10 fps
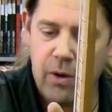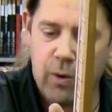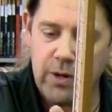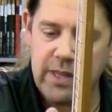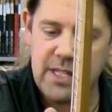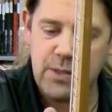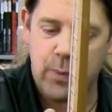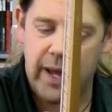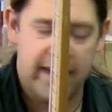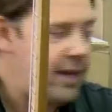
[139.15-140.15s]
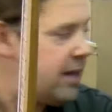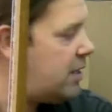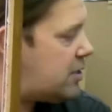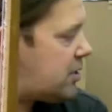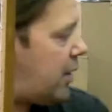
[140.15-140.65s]
or this way,
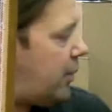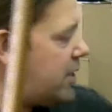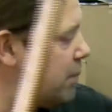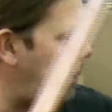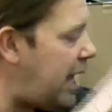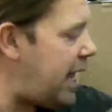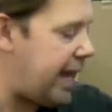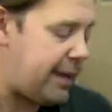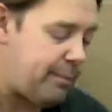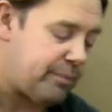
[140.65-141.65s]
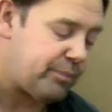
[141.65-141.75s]
so that when you're playing,